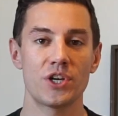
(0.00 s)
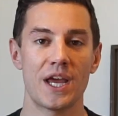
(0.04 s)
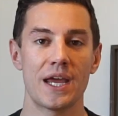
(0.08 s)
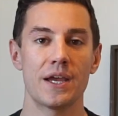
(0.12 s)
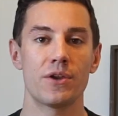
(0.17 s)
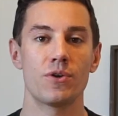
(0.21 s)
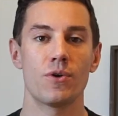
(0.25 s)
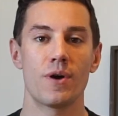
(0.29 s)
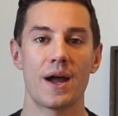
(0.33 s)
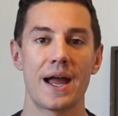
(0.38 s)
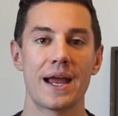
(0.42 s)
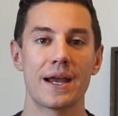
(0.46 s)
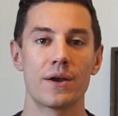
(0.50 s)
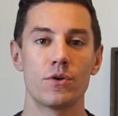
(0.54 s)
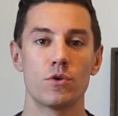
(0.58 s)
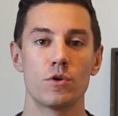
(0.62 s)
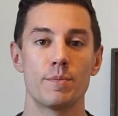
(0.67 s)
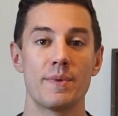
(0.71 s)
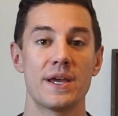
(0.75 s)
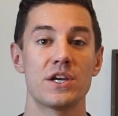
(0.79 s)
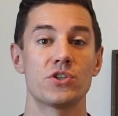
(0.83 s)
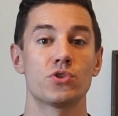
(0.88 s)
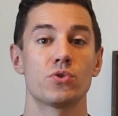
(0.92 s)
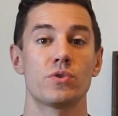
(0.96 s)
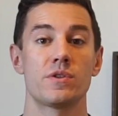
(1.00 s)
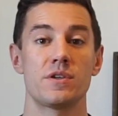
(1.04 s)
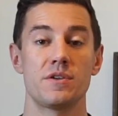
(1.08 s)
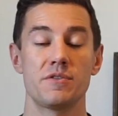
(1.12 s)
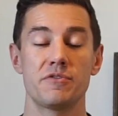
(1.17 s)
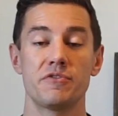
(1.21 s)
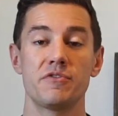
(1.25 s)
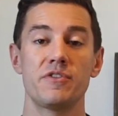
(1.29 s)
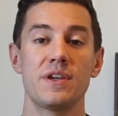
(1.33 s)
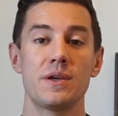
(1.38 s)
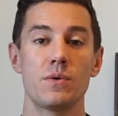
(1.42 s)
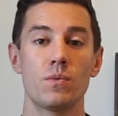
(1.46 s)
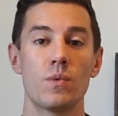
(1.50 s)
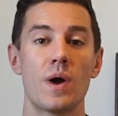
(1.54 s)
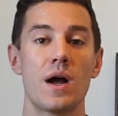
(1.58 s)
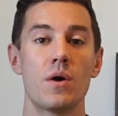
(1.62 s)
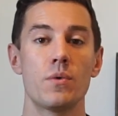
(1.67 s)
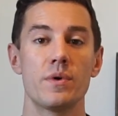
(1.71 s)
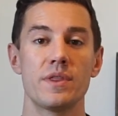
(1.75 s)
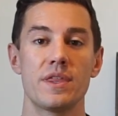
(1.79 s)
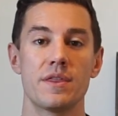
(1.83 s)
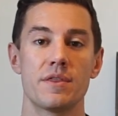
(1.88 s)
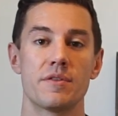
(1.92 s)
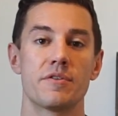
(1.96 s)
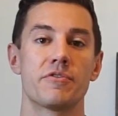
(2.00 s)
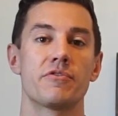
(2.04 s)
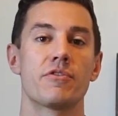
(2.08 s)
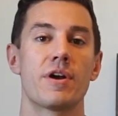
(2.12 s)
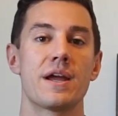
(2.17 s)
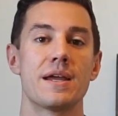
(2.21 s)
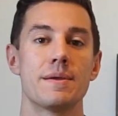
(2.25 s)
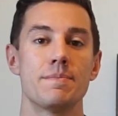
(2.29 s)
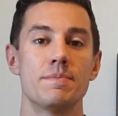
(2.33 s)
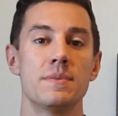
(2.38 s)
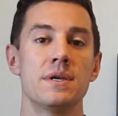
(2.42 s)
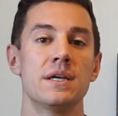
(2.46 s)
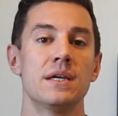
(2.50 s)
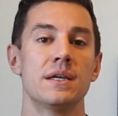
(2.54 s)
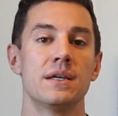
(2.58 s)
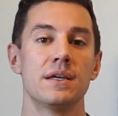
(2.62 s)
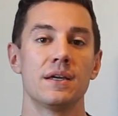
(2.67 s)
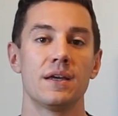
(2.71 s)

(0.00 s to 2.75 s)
check your angle, make sure that you fit well within the frame